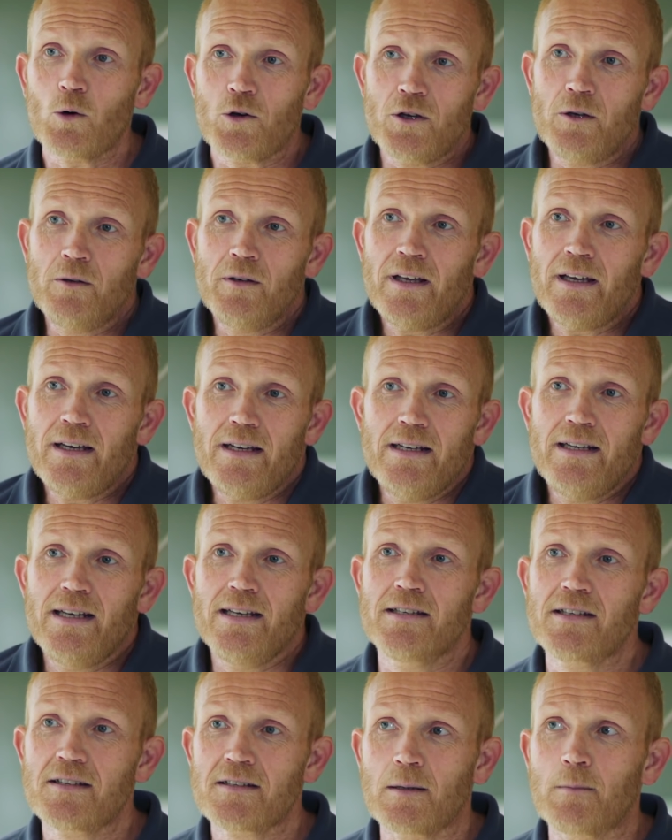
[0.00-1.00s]
All you need
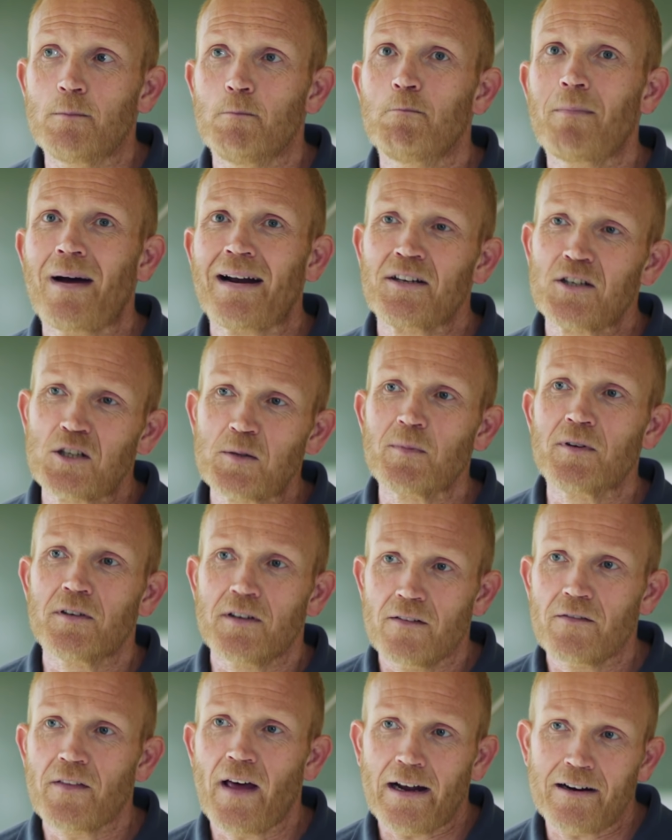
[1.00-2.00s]
is some
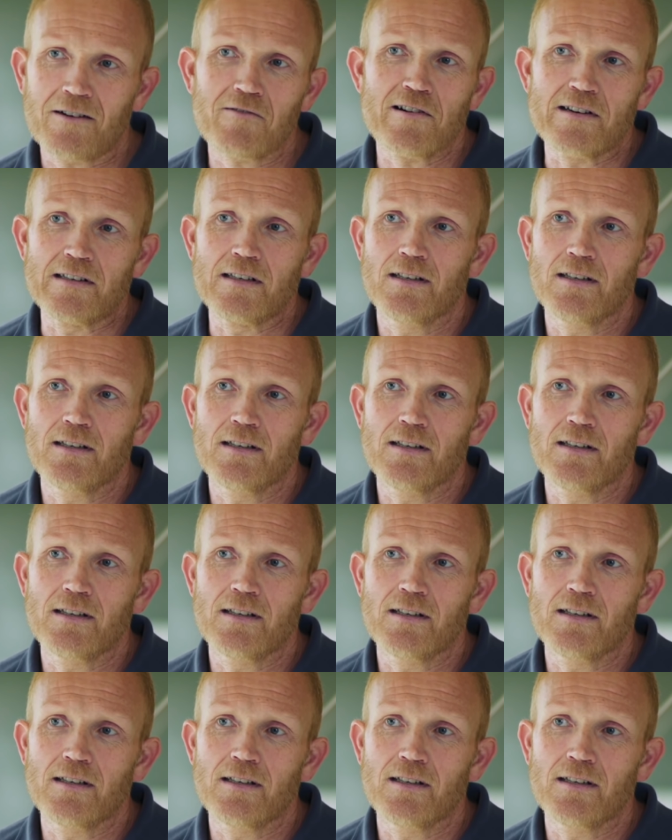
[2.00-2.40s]
management of that grid.